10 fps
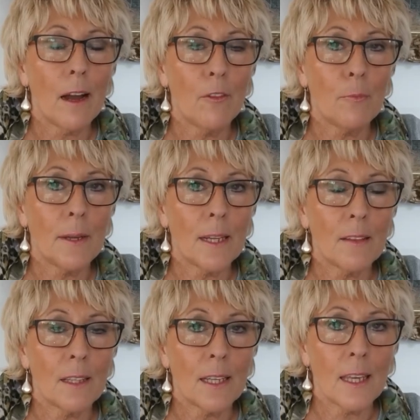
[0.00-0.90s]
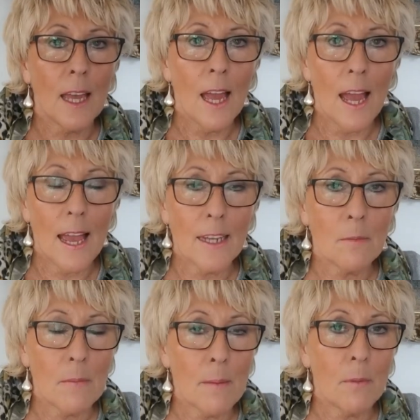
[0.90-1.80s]
of being the
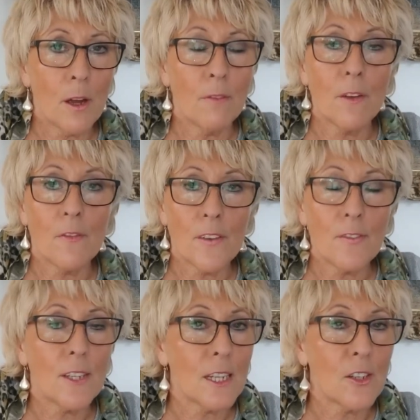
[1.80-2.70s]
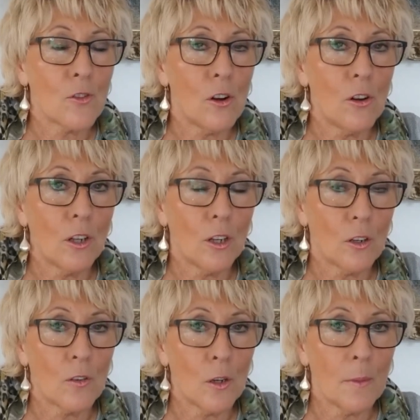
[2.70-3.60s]
head member of a 50-strong
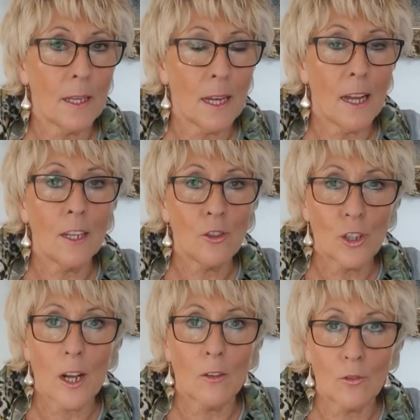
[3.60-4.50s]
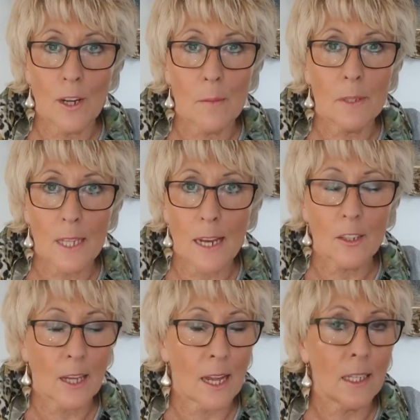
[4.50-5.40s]
grooming gang, child rape
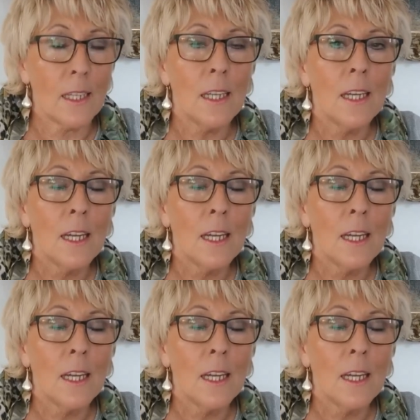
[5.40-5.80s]
sex gang,